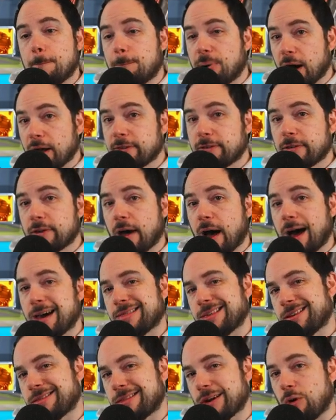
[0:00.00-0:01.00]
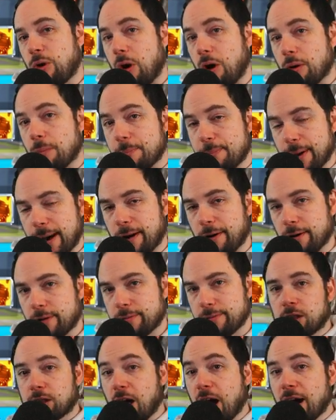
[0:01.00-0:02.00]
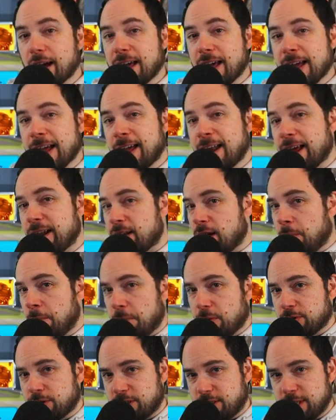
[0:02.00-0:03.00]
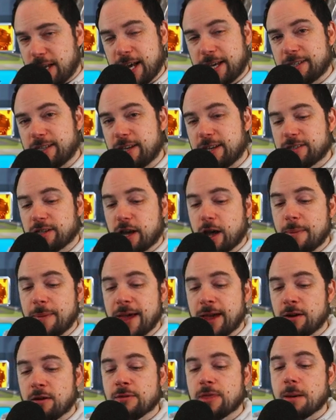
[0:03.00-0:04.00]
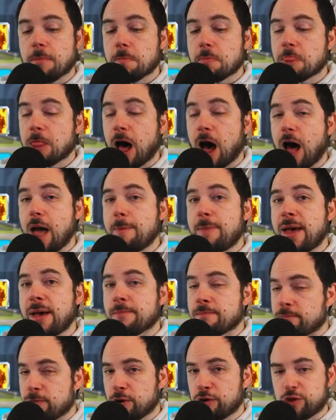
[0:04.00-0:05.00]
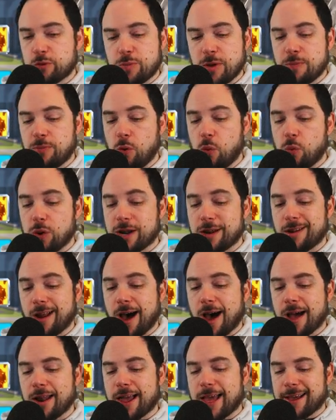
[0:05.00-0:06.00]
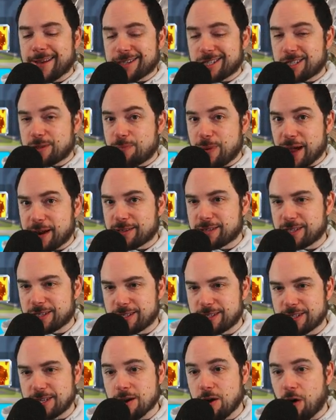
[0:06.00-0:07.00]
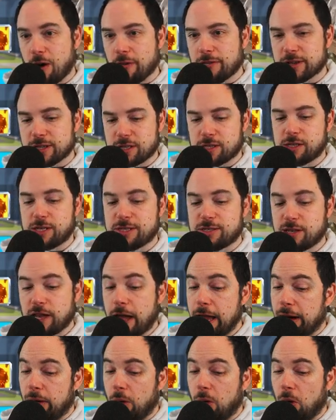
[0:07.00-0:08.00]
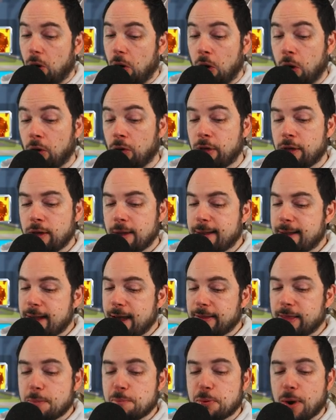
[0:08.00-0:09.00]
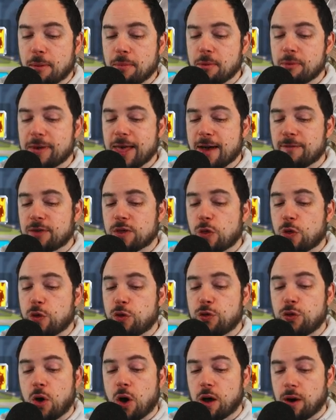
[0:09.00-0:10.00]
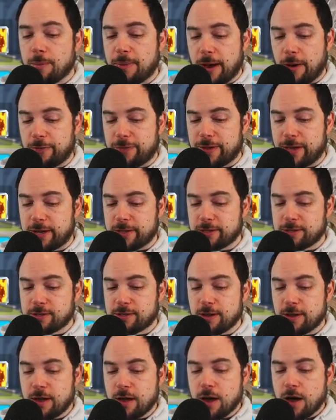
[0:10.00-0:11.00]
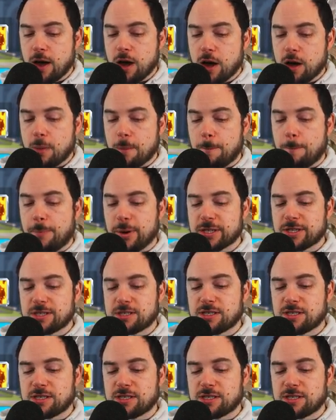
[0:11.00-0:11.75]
but I think there are better. Clocking in at number six is a commander that I bet most people would not expect to see on this list at all, and they probably haven't thought about this. But